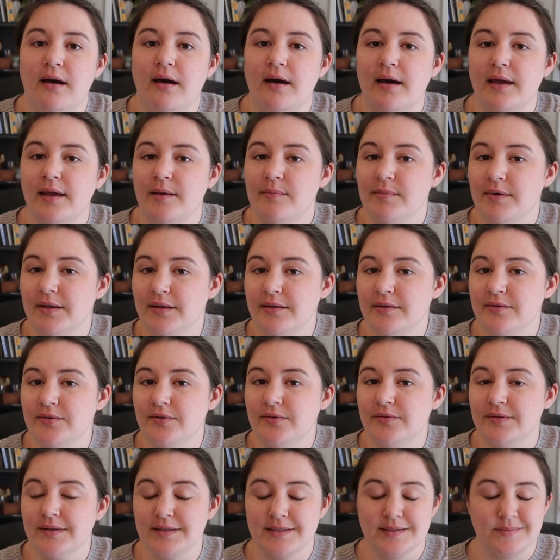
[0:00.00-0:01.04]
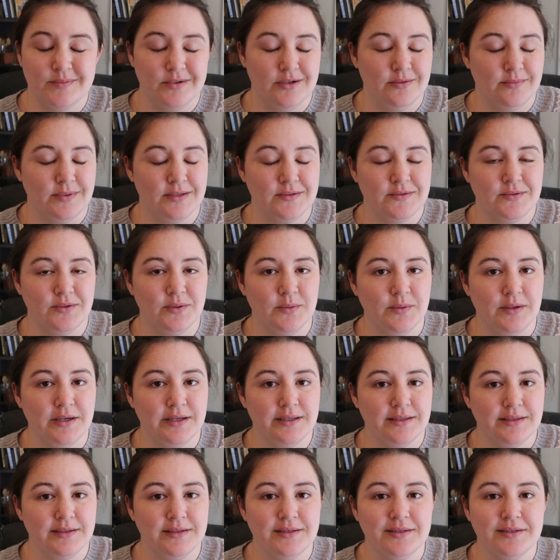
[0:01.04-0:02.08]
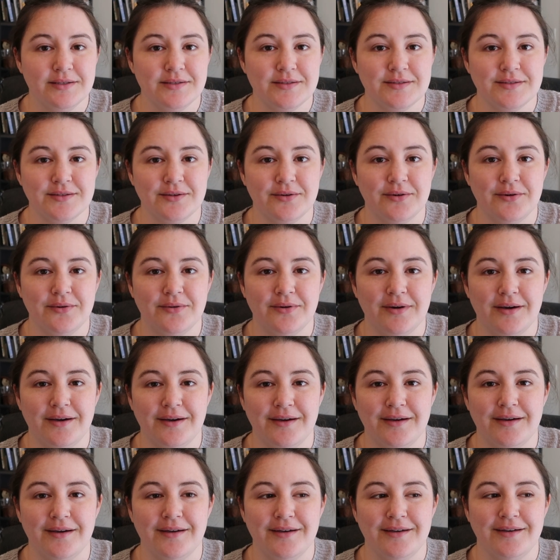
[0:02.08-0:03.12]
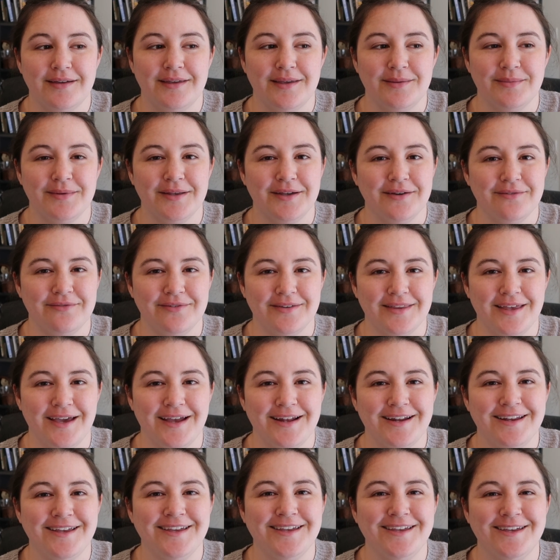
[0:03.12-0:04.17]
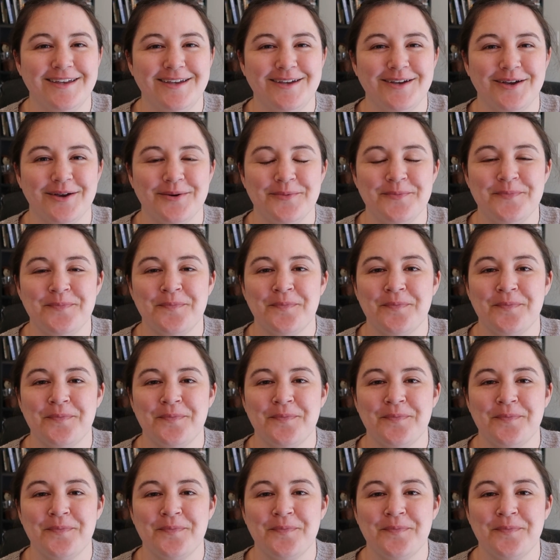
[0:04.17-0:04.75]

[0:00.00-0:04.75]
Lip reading: I am gonna do an experimental one, so keep an eye out for that.